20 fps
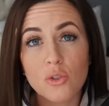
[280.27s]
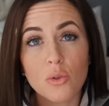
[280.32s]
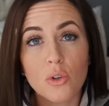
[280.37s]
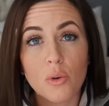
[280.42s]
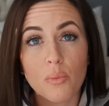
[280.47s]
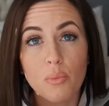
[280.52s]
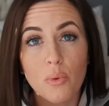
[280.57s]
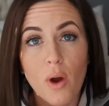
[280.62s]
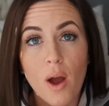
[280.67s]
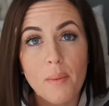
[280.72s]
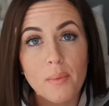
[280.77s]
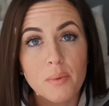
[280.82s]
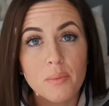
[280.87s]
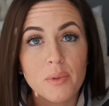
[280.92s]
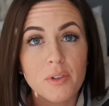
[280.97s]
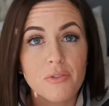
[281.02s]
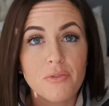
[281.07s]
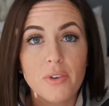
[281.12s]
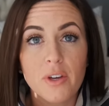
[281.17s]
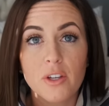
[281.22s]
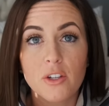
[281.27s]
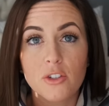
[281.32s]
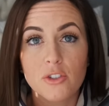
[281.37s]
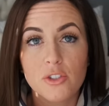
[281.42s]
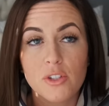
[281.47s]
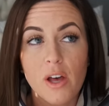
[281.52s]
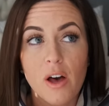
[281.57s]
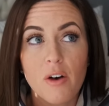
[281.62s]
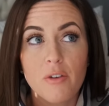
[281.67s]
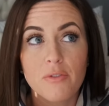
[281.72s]
you could probably fit
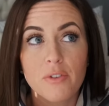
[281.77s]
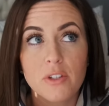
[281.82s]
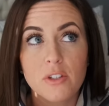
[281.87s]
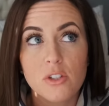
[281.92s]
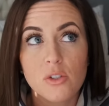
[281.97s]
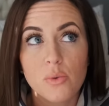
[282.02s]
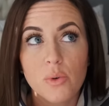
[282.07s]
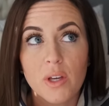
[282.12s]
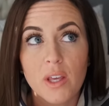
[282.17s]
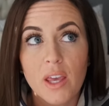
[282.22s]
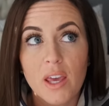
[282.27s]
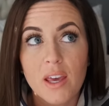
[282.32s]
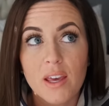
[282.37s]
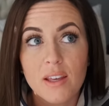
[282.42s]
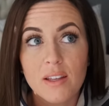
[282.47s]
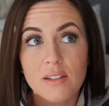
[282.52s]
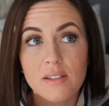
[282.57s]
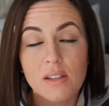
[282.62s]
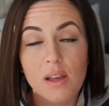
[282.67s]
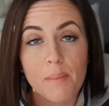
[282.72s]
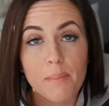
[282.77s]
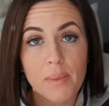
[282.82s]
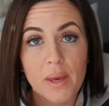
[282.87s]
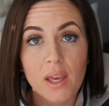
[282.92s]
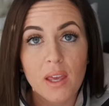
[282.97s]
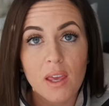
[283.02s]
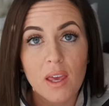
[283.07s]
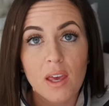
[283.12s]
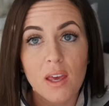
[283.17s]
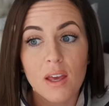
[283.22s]
yourself into a kid's, a
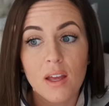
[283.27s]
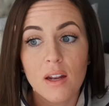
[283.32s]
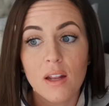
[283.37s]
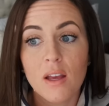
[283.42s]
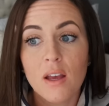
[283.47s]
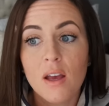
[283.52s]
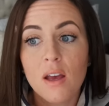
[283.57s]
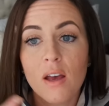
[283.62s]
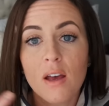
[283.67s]
big kid,